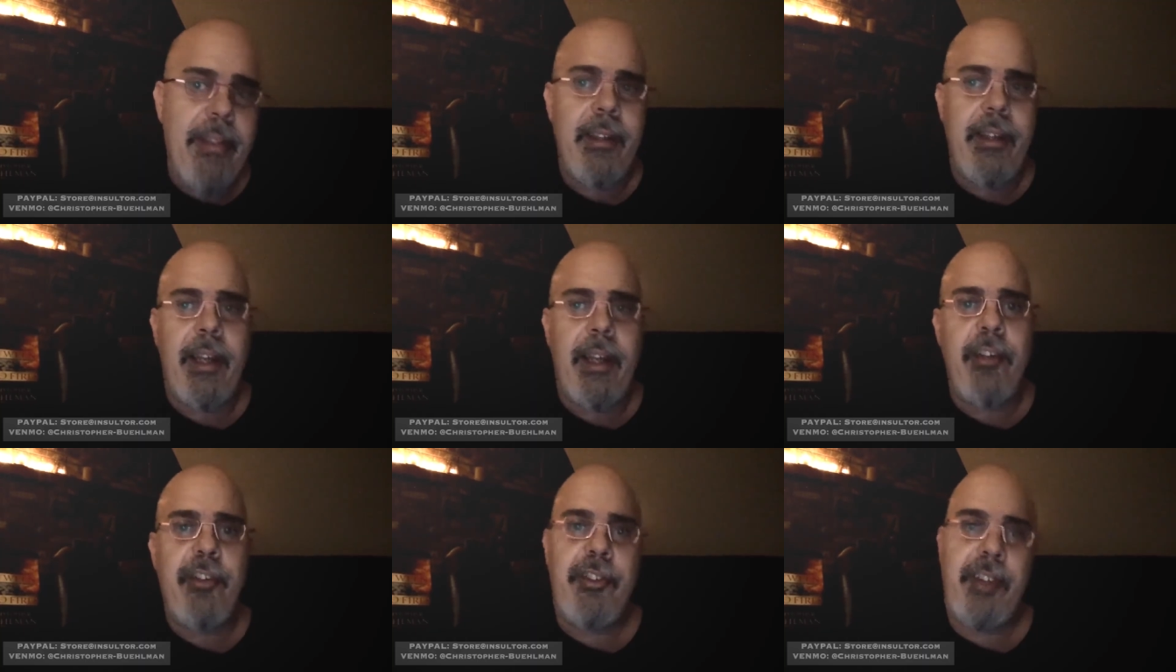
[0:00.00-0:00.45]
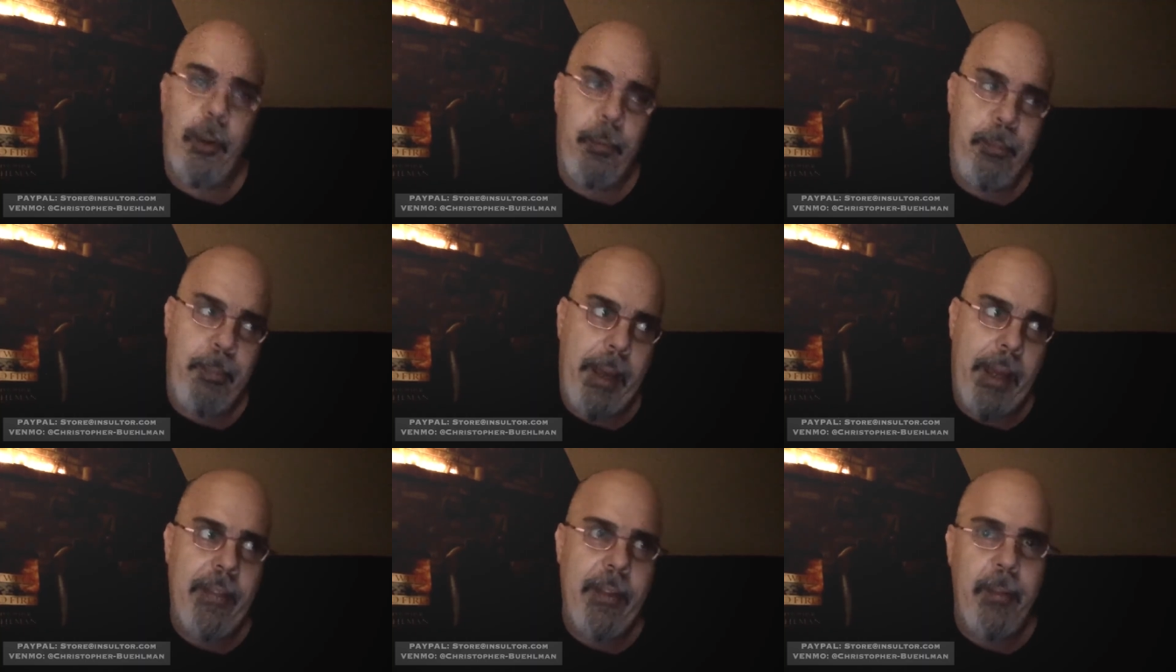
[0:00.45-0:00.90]
and I
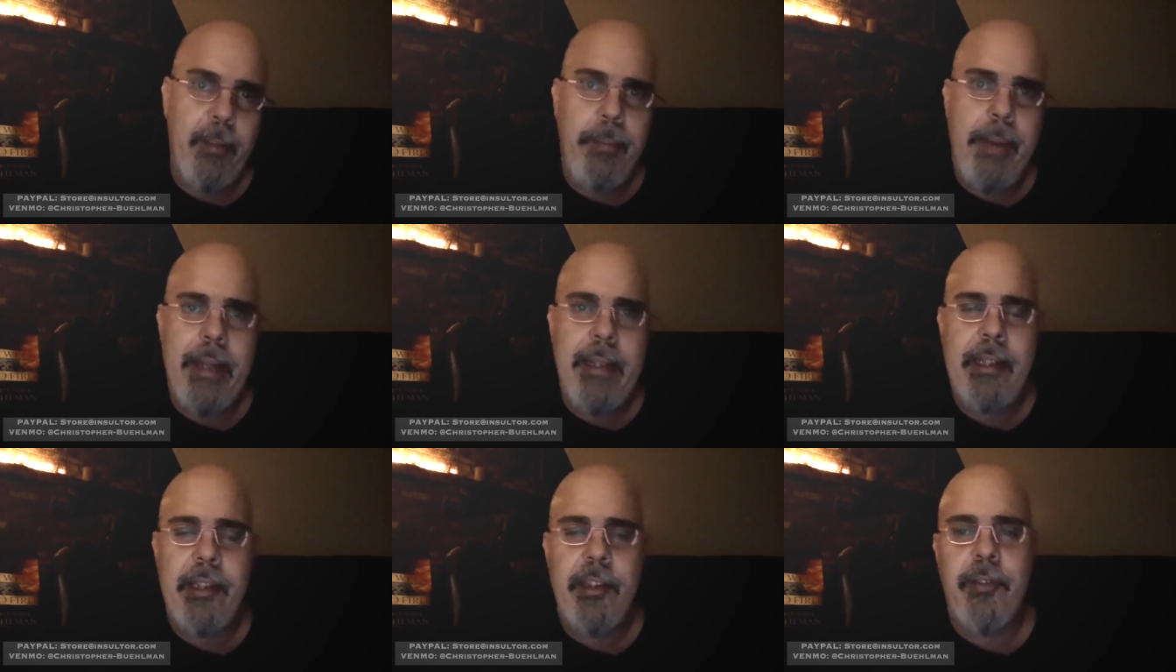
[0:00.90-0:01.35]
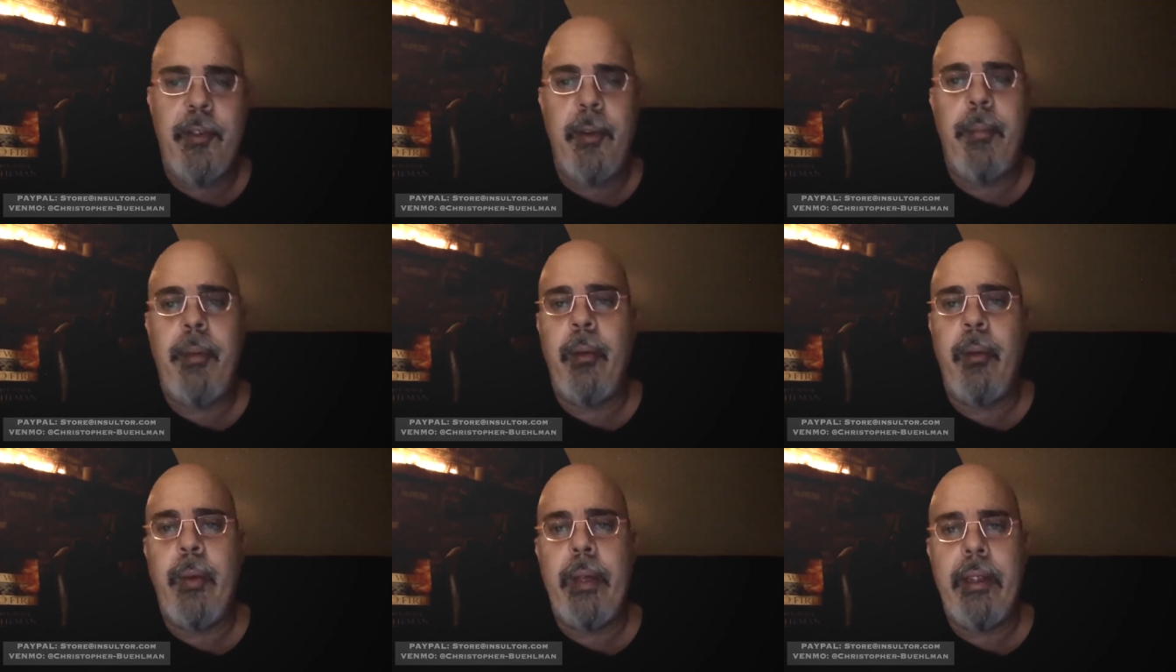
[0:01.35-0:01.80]
shout back their penance
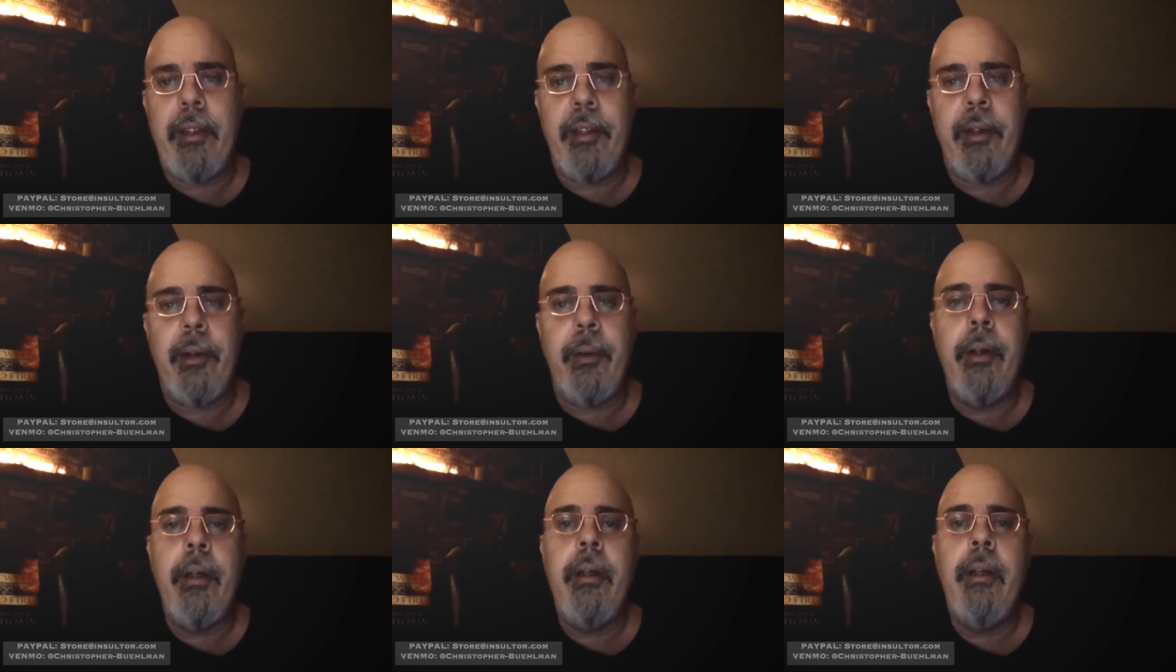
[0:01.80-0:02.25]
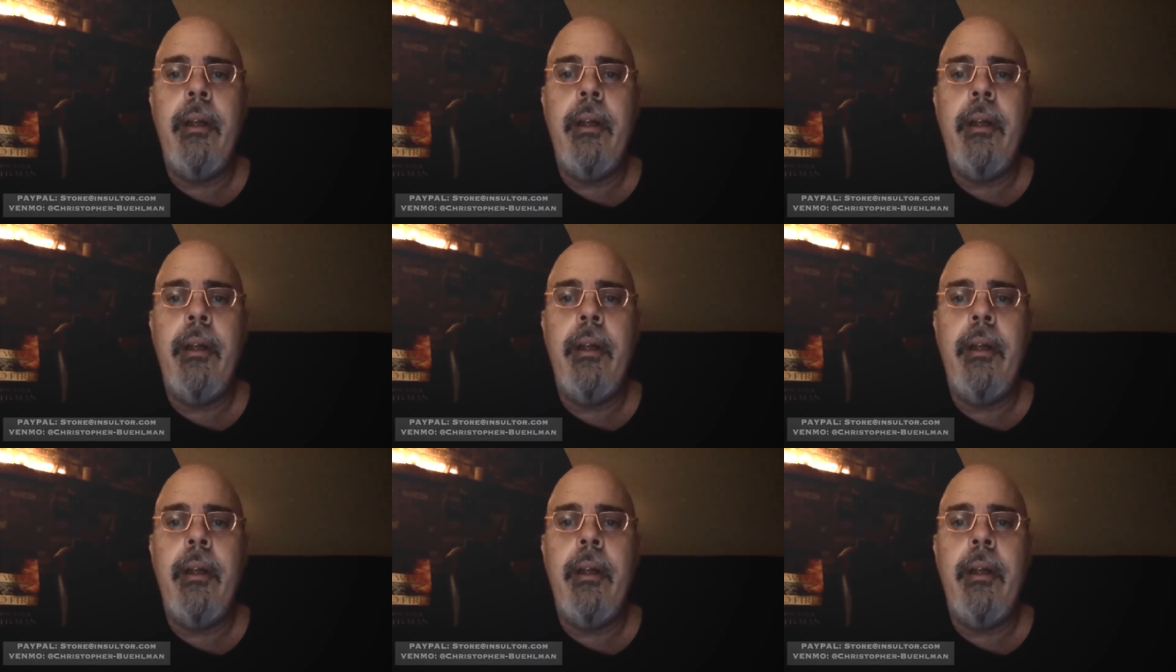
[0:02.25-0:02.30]
from my window.